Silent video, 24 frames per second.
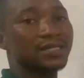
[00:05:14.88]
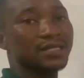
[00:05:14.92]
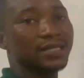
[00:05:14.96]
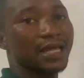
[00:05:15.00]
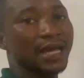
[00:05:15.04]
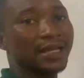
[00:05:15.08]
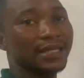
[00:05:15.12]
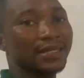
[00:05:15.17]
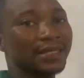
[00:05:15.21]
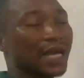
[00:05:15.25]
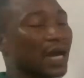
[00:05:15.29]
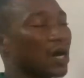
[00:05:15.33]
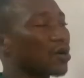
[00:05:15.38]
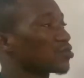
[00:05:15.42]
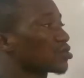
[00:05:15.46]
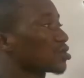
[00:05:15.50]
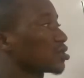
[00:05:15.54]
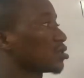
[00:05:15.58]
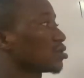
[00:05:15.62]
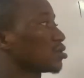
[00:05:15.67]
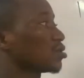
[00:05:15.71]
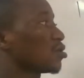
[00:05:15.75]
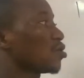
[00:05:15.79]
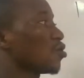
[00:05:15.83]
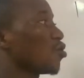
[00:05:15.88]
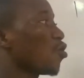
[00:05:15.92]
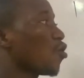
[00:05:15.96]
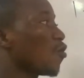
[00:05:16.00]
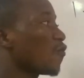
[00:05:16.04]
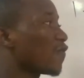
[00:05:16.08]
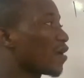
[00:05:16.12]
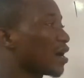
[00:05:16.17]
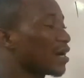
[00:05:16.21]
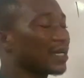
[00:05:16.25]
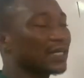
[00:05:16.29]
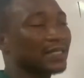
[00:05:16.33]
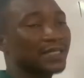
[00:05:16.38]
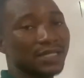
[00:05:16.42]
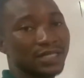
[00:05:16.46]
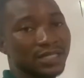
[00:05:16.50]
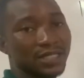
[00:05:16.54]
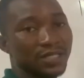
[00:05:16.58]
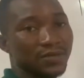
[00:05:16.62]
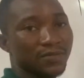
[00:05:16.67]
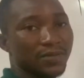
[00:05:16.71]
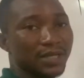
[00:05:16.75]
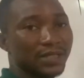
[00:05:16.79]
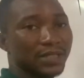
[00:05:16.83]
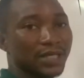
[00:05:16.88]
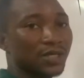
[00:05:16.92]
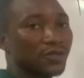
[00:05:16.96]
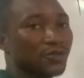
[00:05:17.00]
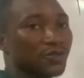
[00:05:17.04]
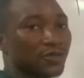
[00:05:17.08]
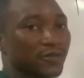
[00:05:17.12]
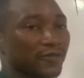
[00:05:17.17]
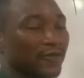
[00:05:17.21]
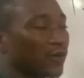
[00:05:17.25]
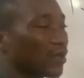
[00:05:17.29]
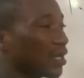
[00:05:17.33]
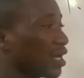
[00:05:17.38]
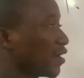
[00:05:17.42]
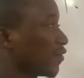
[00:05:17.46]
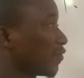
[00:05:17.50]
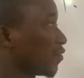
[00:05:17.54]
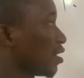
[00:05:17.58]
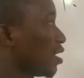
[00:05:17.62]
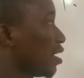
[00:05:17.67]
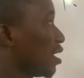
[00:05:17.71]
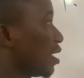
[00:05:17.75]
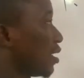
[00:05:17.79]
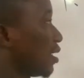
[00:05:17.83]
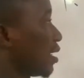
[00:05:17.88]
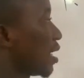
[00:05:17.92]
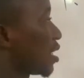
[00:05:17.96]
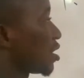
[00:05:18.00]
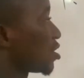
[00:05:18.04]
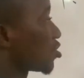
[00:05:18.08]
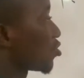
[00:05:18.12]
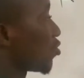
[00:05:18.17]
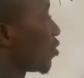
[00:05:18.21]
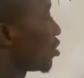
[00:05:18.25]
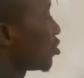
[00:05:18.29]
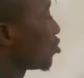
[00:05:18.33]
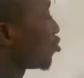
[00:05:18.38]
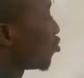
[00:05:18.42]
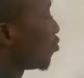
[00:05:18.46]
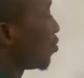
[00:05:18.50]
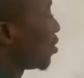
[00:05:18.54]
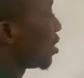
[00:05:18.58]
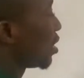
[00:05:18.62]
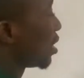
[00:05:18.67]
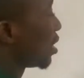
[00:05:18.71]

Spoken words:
10,000 over its estimated useful life, and that is going to be